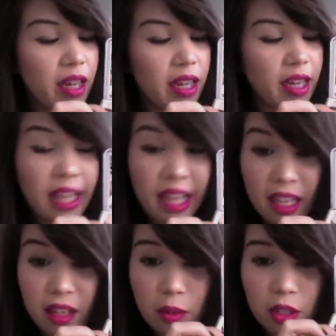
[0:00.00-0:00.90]

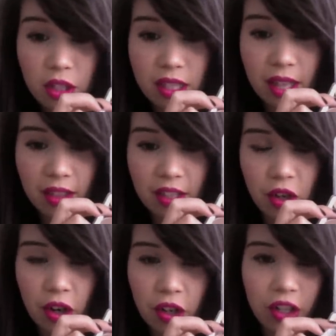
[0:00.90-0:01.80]
Kid, which is slightly
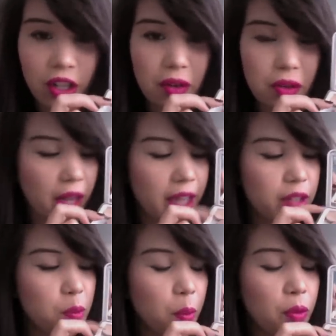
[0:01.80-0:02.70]
darker. I use
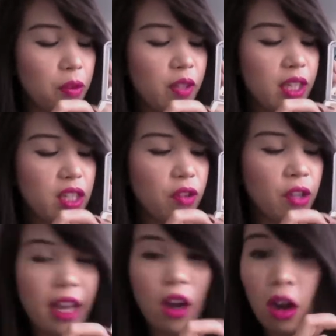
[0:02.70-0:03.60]
both of these for
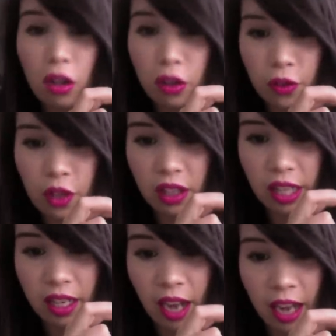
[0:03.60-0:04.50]
like all over the
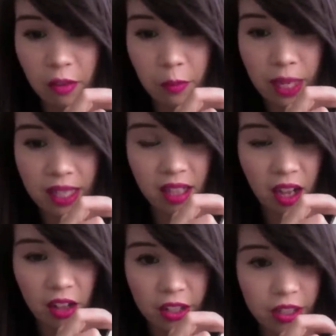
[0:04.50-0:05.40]
lid kind of base
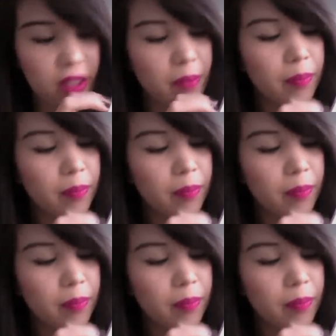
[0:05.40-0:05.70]
colors.